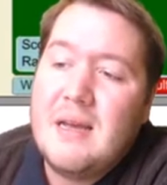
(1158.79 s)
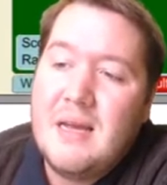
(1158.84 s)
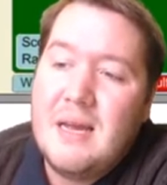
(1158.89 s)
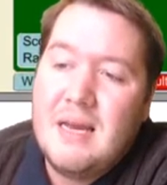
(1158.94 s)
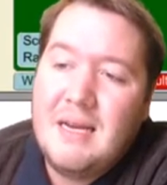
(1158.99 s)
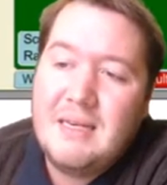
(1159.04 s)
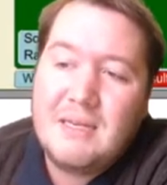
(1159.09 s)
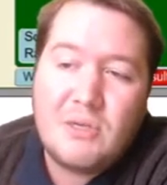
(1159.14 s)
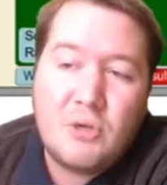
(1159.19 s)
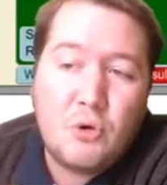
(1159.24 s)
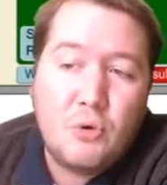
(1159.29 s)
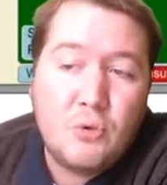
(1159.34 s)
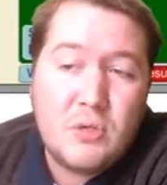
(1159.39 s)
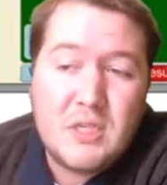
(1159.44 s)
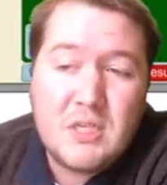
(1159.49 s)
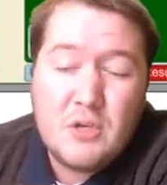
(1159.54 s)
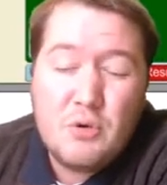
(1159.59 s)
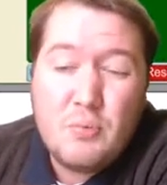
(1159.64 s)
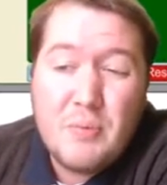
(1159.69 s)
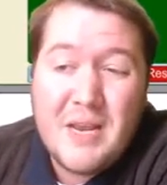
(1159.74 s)
East could
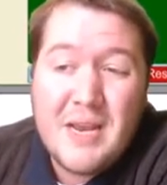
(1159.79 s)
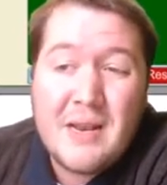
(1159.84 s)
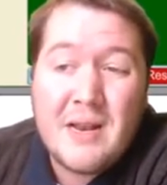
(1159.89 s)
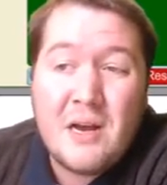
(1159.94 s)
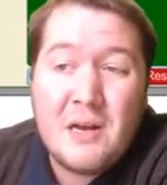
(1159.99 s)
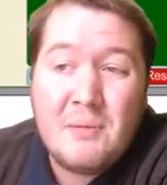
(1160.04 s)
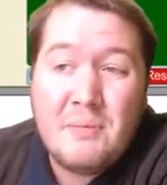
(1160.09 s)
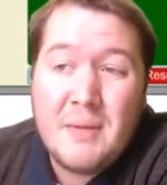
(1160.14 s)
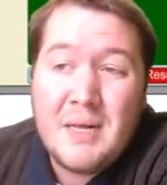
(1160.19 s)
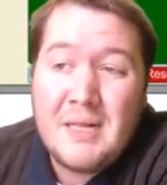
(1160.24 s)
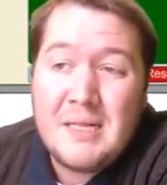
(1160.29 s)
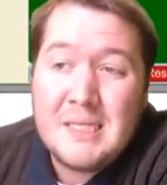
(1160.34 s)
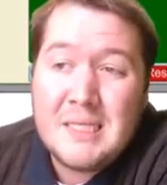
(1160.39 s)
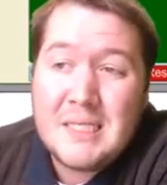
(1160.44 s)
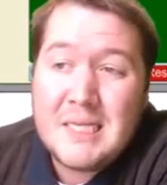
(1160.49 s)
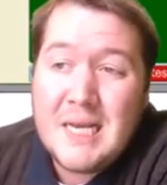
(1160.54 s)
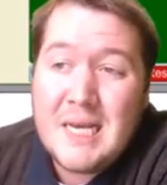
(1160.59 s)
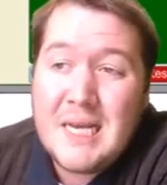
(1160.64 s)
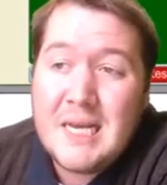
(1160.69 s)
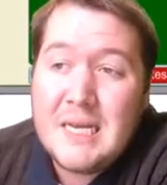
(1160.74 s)
still be an
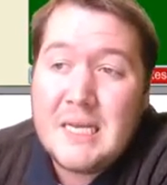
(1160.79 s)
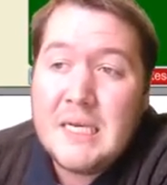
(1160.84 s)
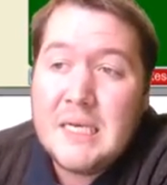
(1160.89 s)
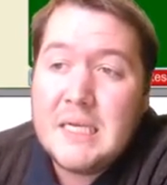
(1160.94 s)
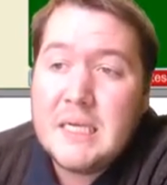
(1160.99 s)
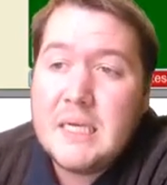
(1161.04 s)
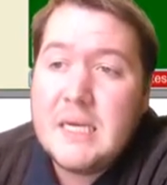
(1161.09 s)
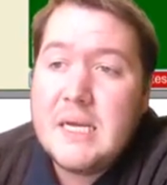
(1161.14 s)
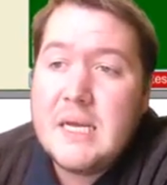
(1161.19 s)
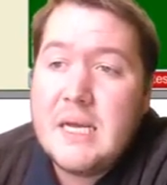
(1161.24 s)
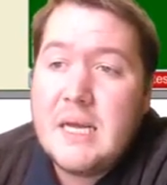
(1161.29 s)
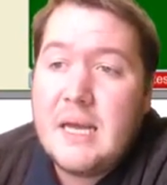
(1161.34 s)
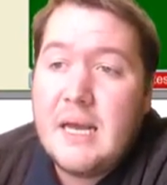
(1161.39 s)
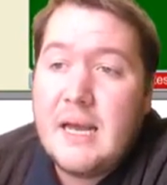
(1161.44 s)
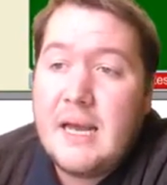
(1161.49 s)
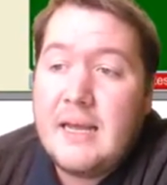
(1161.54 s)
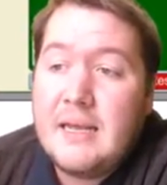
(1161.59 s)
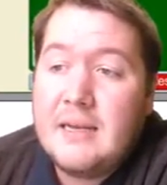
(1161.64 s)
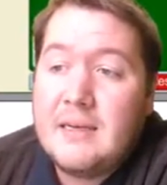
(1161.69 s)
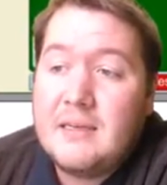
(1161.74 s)
unbalanced hand,
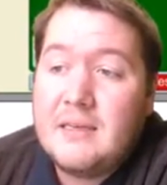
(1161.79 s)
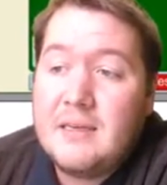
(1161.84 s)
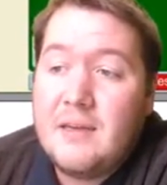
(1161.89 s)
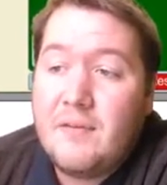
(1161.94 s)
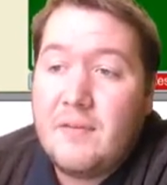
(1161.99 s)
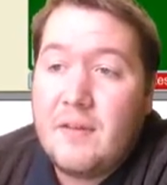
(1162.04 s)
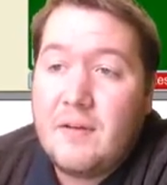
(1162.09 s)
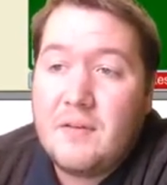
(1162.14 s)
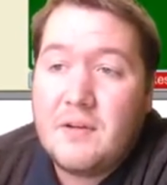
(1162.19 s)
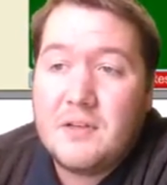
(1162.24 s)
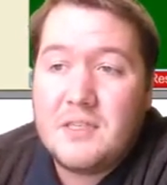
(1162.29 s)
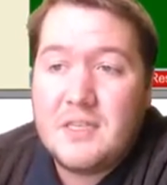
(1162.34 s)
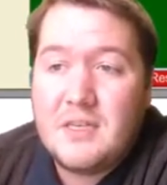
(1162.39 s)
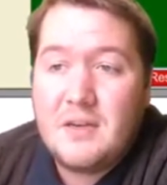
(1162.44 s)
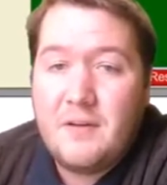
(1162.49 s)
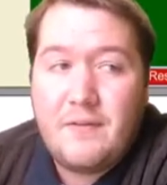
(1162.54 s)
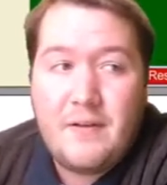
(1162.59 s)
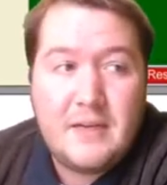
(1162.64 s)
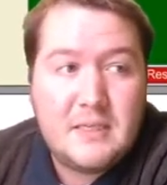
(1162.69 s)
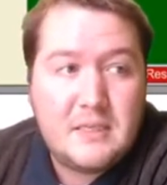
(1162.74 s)
and if they've got
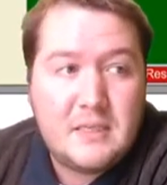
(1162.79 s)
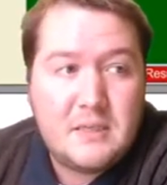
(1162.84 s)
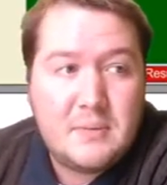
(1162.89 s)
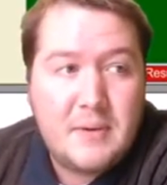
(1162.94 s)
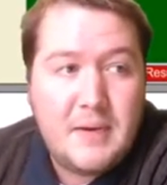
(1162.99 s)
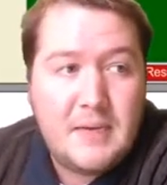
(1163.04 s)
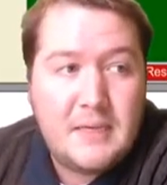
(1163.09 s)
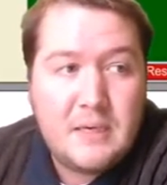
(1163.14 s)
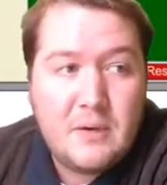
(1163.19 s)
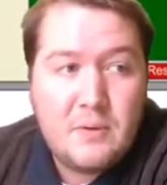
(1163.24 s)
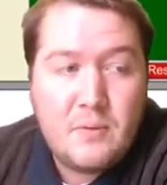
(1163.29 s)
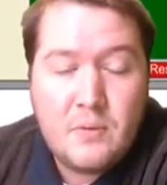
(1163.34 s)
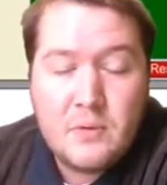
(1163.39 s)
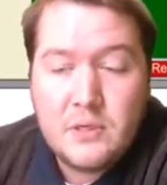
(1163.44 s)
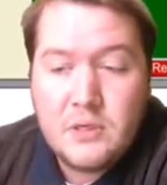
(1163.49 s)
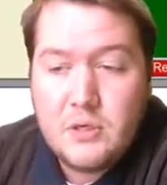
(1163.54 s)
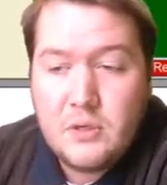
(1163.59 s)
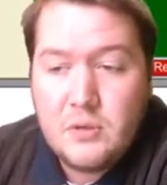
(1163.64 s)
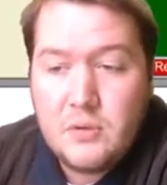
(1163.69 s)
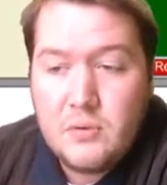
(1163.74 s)
stiff ace of spades, I
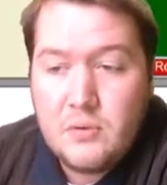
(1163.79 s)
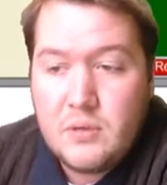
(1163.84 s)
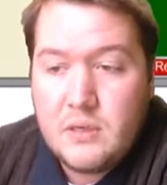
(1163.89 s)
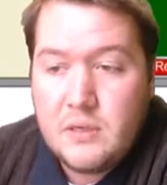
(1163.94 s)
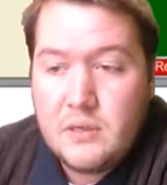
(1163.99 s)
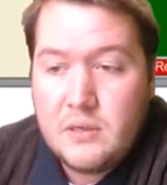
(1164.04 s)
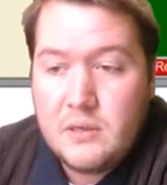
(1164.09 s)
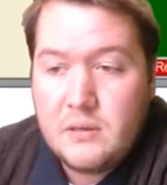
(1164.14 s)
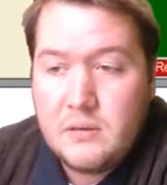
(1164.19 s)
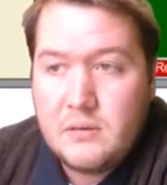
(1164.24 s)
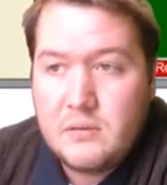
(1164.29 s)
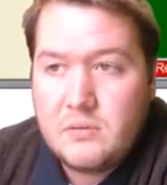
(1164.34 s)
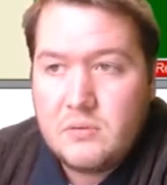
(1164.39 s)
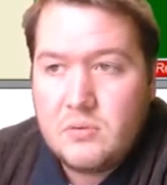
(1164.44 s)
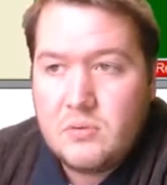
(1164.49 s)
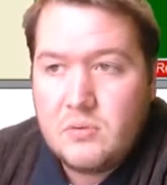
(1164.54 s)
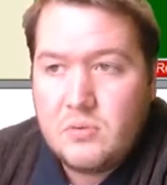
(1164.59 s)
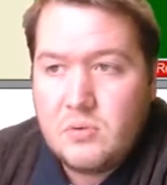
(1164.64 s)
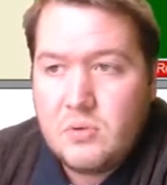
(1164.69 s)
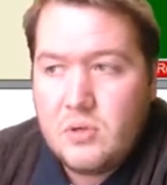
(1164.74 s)
want to uh,
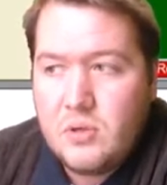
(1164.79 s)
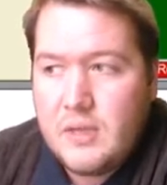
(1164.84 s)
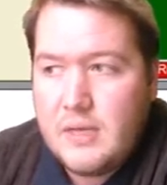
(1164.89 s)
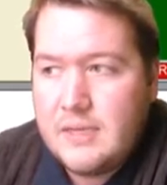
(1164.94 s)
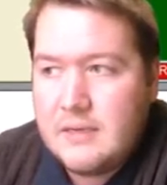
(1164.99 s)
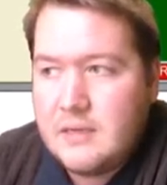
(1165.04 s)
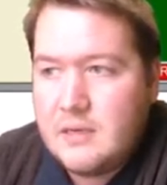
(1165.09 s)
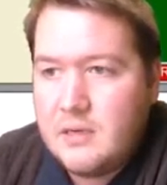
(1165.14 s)
do that.